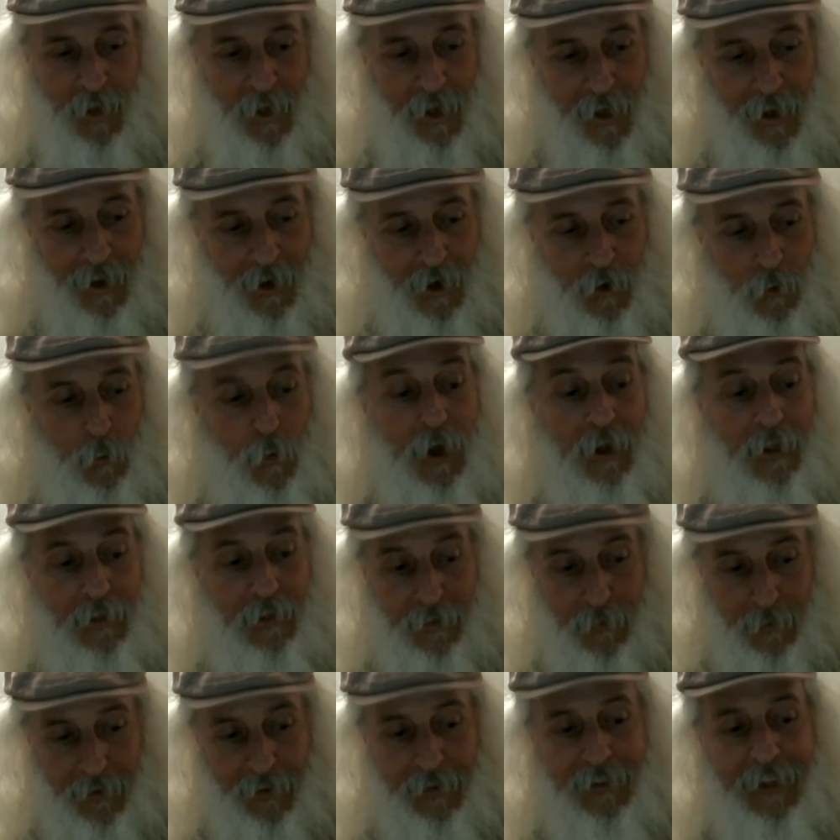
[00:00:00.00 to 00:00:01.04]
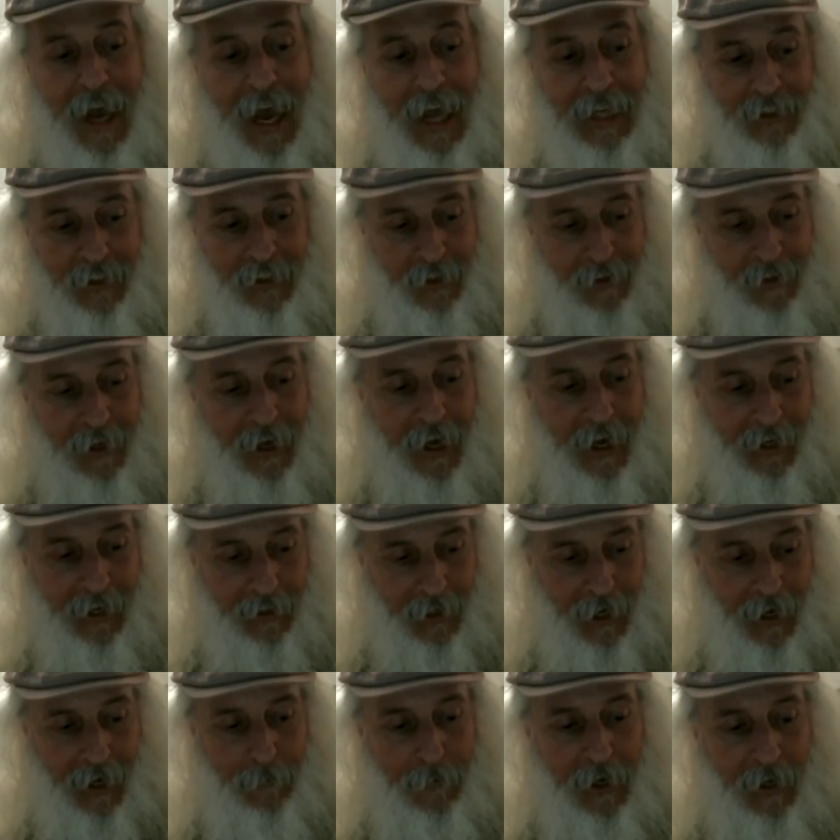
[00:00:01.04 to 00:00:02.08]
Well, that's the thing.
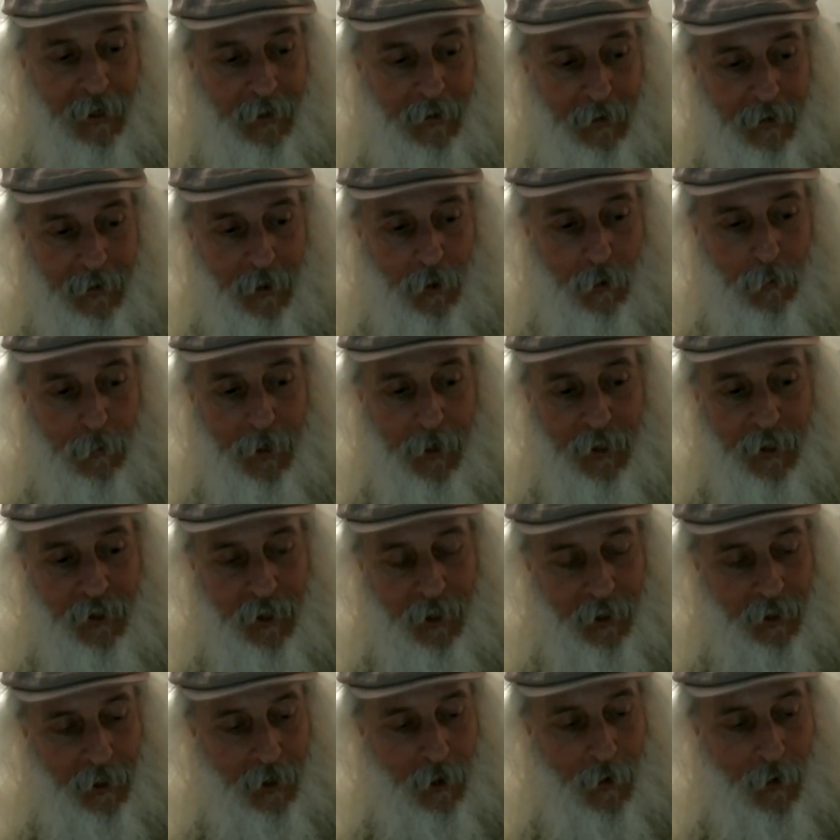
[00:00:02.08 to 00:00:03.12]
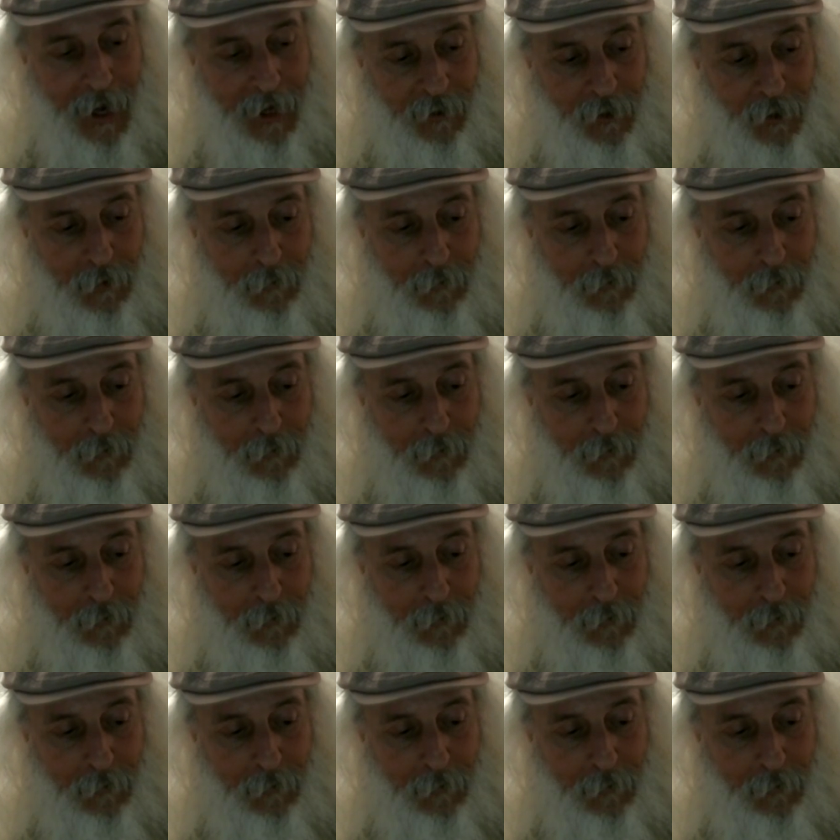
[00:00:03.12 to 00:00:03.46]
I mean, nobody's going to go out